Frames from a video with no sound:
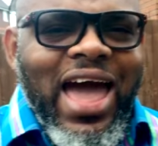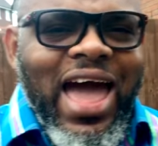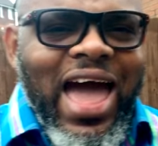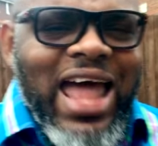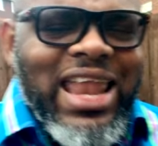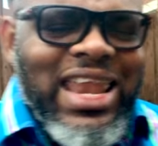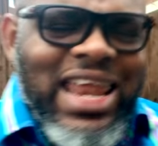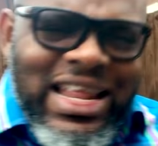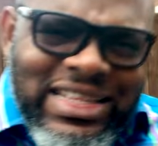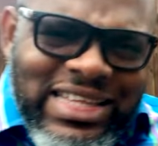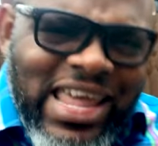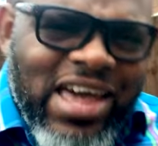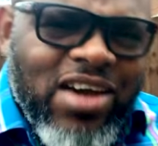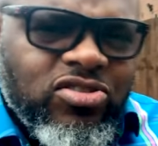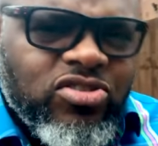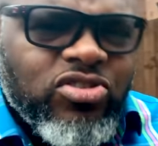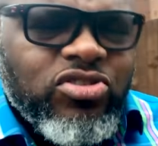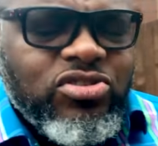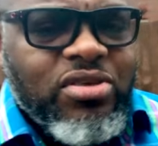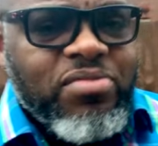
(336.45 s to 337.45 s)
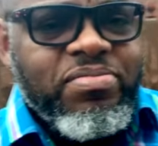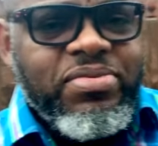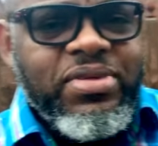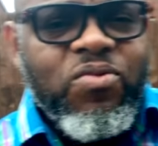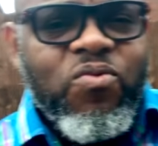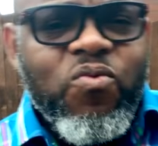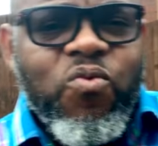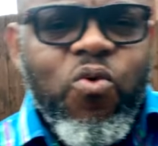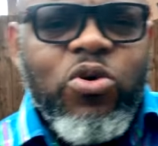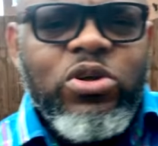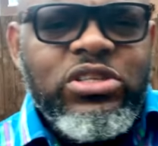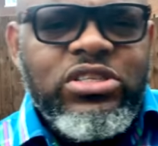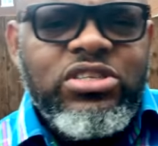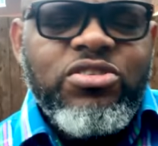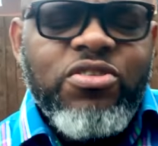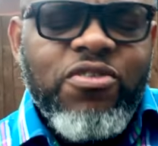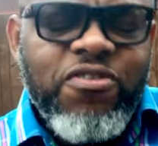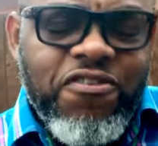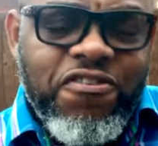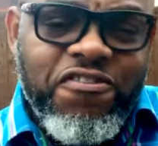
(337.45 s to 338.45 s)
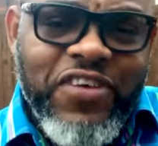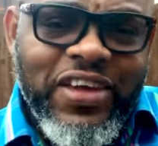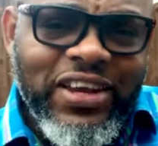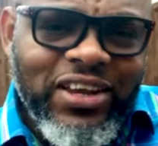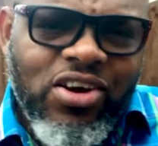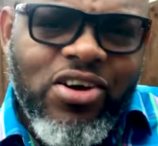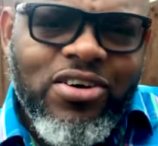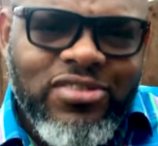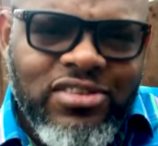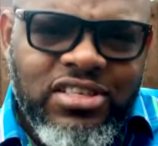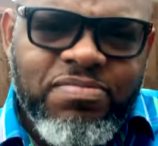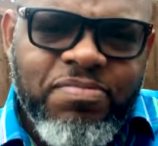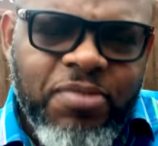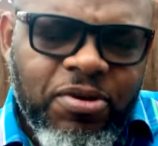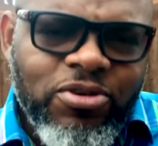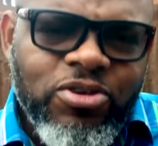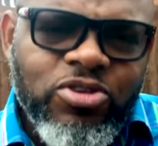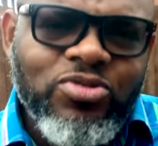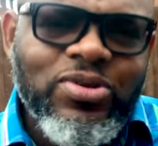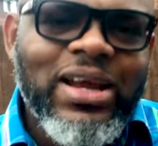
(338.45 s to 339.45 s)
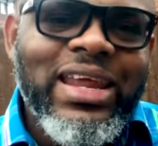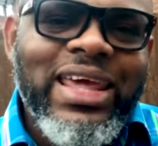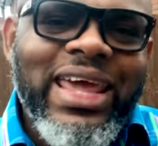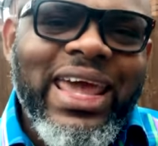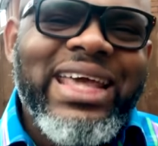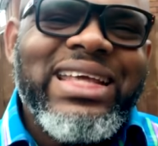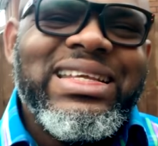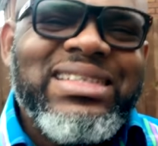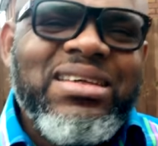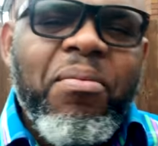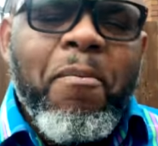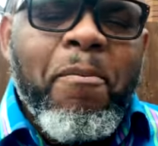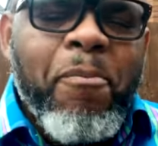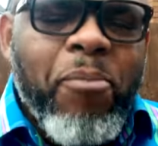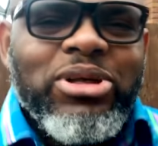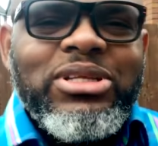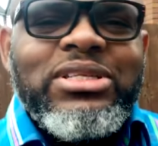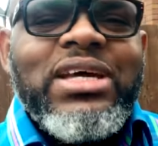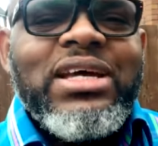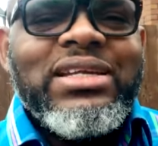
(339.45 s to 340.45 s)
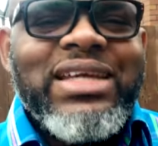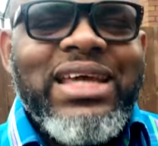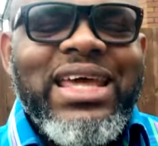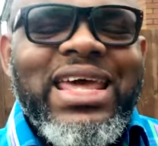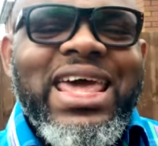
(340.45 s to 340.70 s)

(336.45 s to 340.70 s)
And that tells you something. What you feed on spiritually is important